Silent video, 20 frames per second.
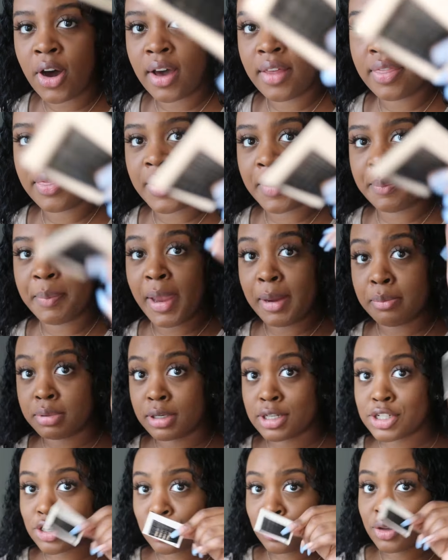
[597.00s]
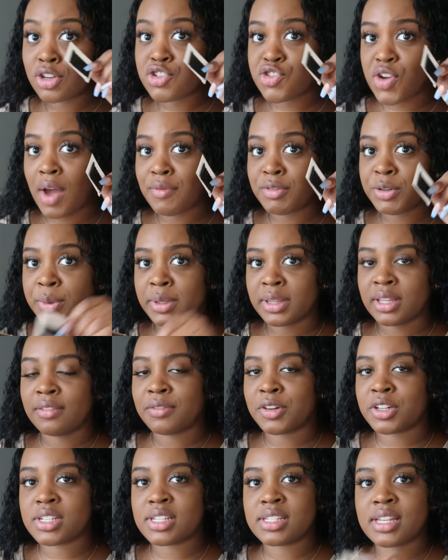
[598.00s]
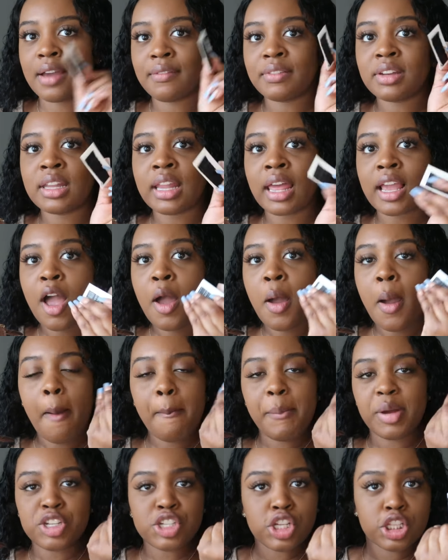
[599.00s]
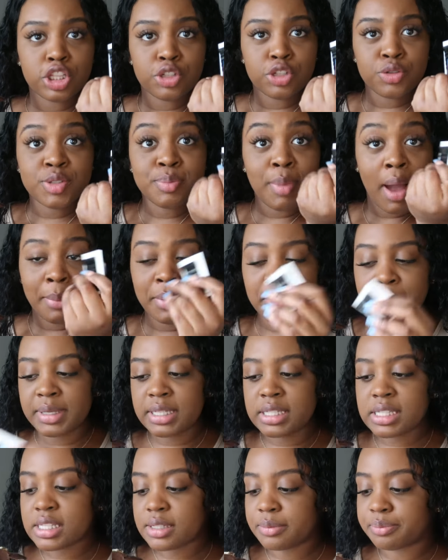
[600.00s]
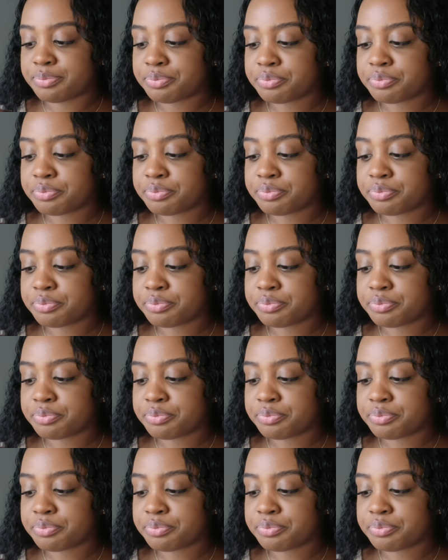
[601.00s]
on the paper so you can travel with it versus having like a bunch of loose bobby pins